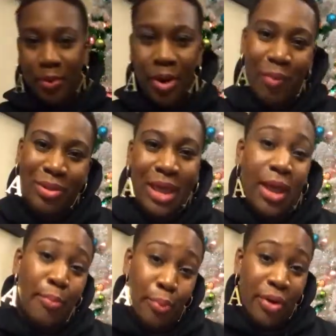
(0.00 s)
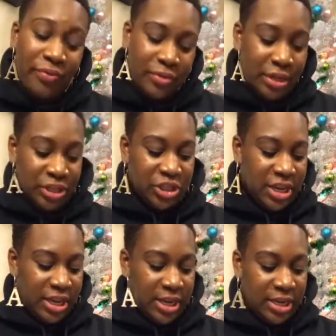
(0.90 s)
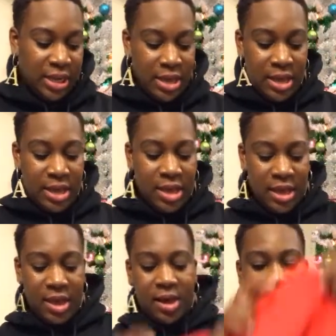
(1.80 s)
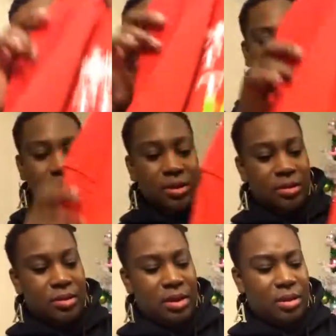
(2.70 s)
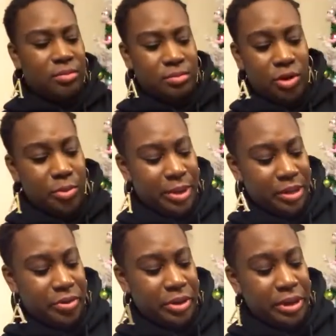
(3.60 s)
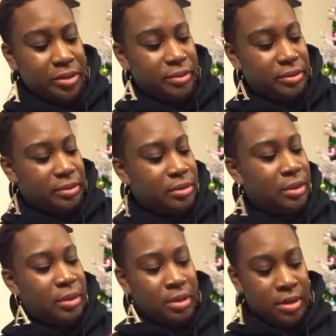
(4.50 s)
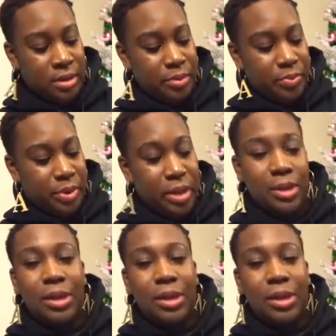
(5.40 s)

wear it with like a boyfriend jean. Um, I don't know about no heels, but